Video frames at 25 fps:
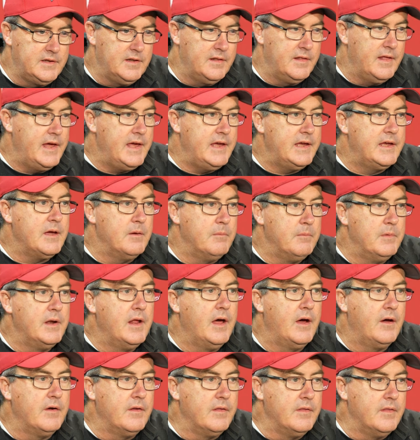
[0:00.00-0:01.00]
delay coming
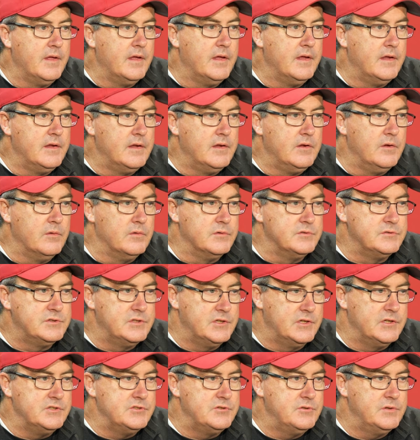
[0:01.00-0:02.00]
out of the
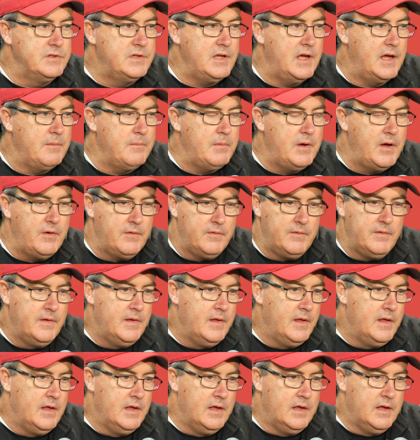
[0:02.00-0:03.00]
injury timeout.
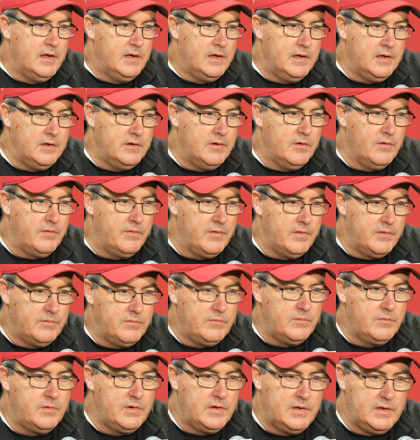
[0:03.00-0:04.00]
You know, you
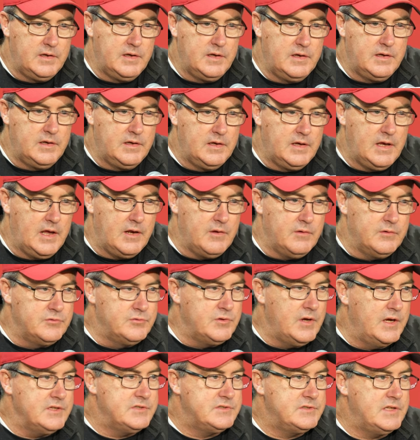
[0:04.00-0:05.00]
gotta
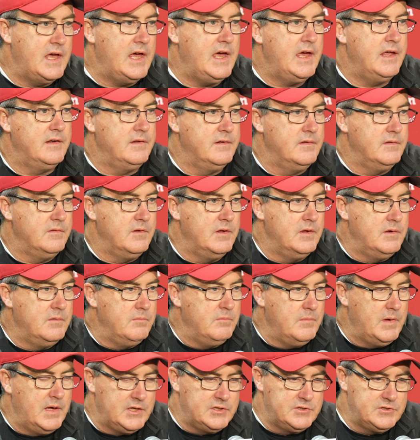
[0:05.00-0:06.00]
address that and
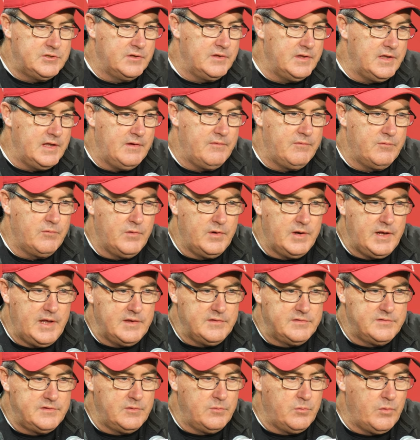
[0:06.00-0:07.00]
make sure that everyone
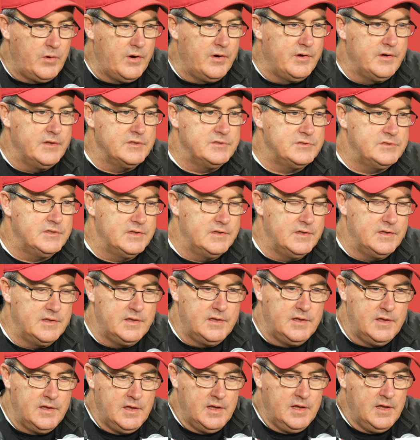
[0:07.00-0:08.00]
has the awareness and the
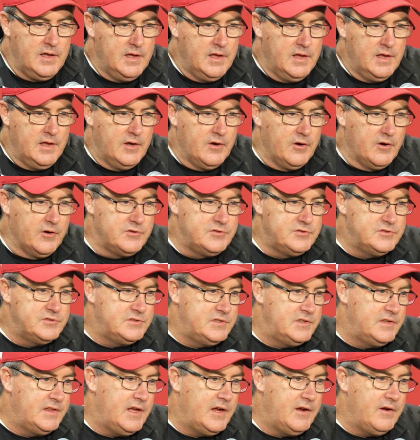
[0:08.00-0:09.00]

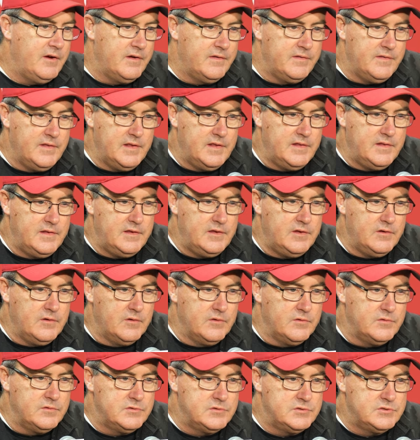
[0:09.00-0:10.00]
urgency there. And that, you
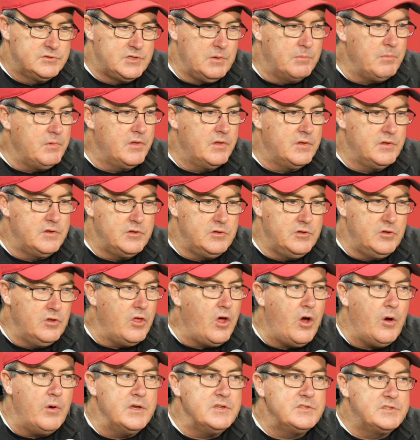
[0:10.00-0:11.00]
know, you'll
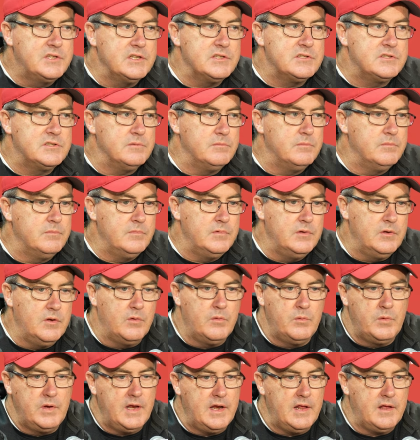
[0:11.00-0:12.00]
always get some.
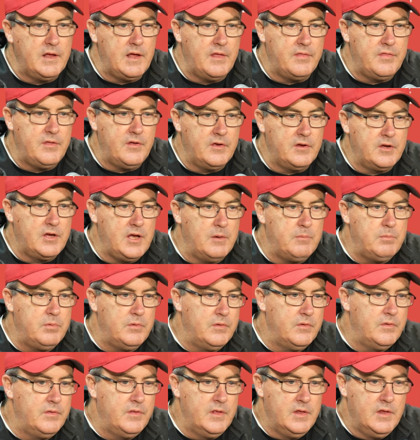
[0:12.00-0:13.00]
You know, I thought a
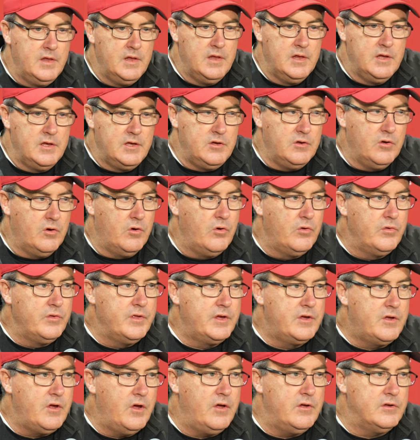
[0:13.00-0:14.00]
couple, you know,
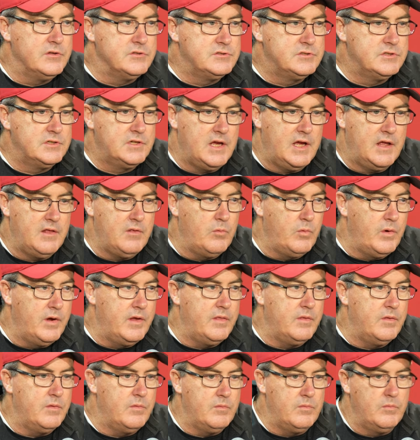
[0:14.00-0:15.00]
holding calls kind of way
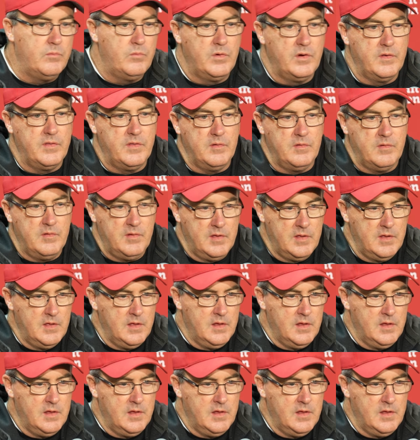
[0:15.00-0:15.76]
that where the.